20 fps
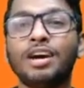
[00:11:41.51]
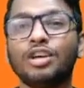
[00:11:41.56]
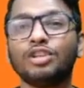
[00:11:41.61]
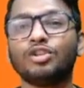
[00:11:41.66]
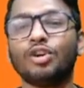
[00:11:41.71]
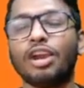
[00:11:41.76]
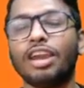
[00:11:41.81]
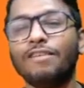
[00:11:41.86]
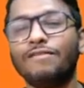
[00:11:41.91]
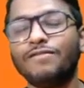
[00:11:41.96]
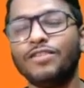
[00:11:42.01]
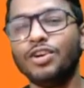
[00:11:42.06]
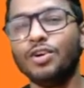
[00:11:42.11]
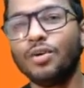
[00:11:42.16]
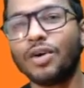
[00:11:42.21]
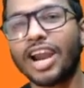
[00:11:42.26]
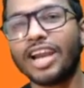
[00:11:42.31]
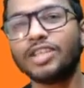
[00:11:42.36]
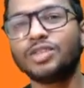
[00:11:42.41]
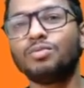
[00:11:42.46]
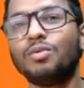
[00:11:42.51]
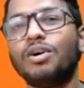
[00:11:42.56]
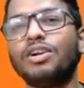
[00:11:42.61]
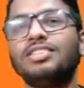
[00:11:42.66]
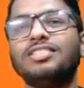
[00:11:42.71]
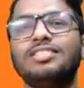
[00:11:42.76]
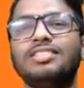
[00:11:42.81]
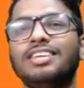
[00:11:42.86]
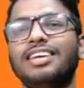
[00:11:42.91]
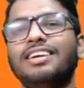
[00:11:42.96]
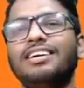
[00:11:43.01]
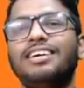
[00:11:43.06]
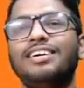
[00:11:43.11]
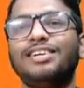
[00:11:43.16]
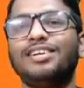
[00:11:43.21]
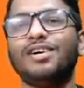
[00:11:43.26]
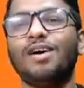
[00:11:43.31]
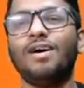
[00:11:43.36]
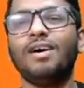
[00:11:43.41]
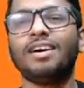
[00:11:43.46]
So if you guys want to see
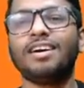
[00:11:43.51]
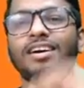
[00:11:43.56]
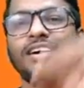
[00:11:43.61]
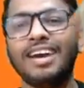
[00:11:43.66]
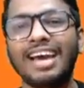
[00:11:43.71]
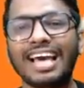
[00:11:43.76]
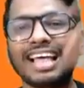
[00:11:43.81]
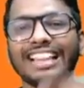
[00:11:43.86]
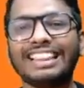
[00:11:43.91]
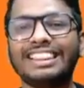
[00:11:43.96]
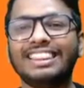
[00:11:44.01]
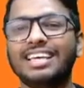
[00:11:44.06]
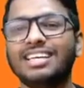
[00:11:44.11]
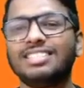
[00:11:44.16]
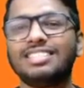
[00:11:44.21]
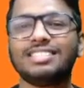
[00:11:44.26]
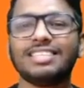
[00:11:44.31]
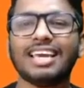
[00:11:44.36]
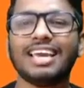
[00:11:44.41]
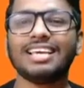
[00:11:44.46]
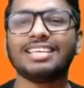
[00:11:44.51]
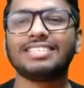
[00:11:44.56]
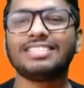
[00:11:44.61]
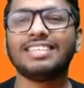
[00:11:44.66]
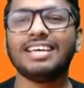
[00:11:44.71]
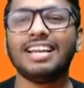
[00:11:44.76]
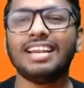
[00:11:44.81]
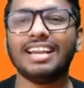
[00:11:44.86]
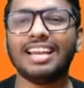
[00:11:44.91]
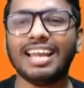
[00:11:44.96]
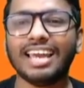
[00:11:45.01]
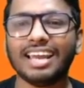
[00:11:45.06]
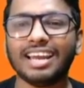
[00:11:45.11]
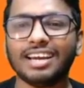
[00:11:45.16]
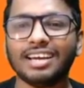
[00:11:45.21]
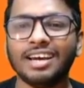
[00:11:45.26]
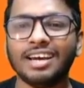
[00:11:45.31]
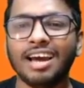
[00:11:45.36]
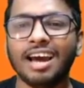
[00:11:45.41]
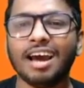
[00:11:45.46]
her talk, this is the
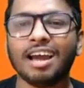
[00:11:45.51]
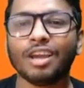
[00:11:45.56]
link.